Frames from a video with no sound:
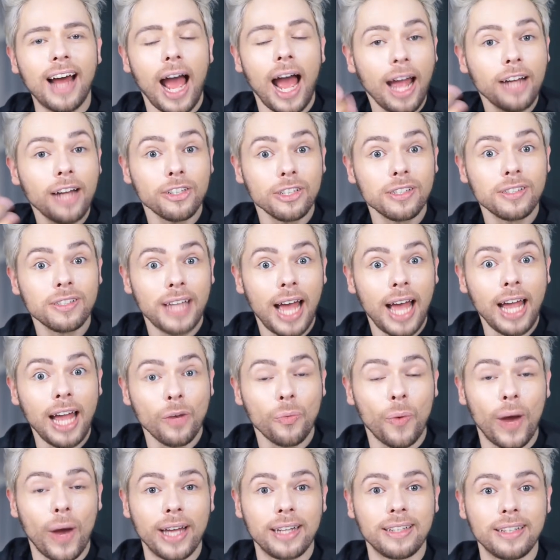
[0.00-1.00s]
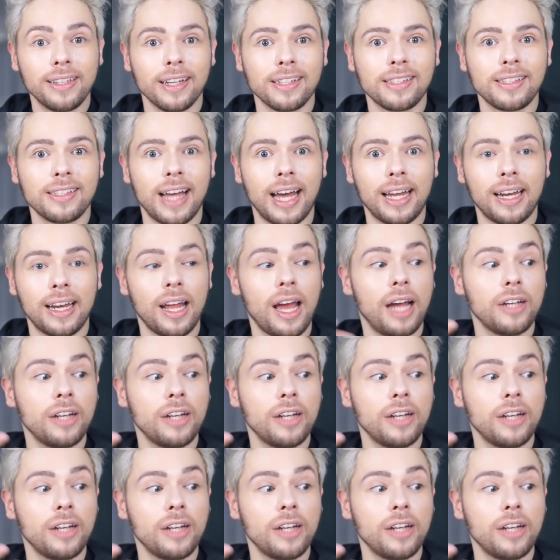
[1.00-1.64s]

I understand why it does that. I